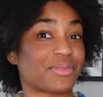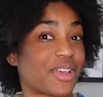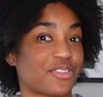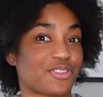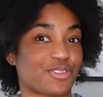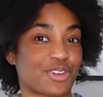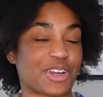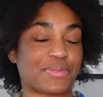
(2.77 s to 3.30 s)
If
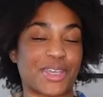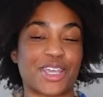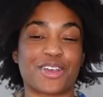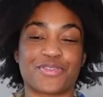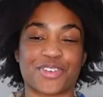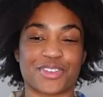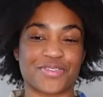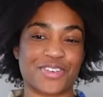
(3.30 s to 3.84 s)
you're joining me here
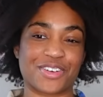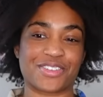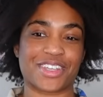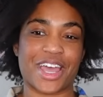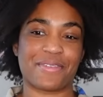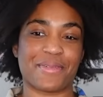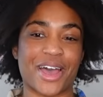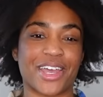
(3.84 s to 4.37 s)
for the first
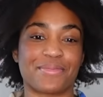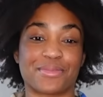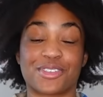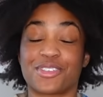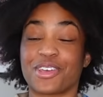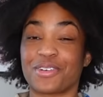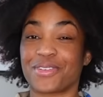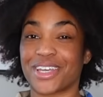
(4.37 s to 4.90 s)
time, I am
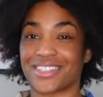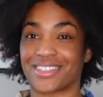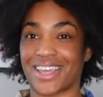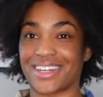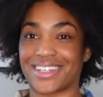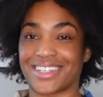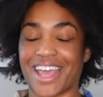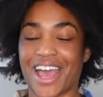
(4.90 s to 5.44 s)
so
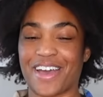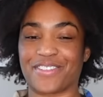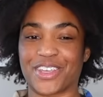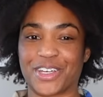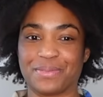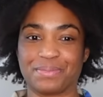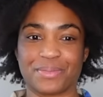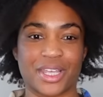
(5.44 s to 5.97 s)
excited to have you.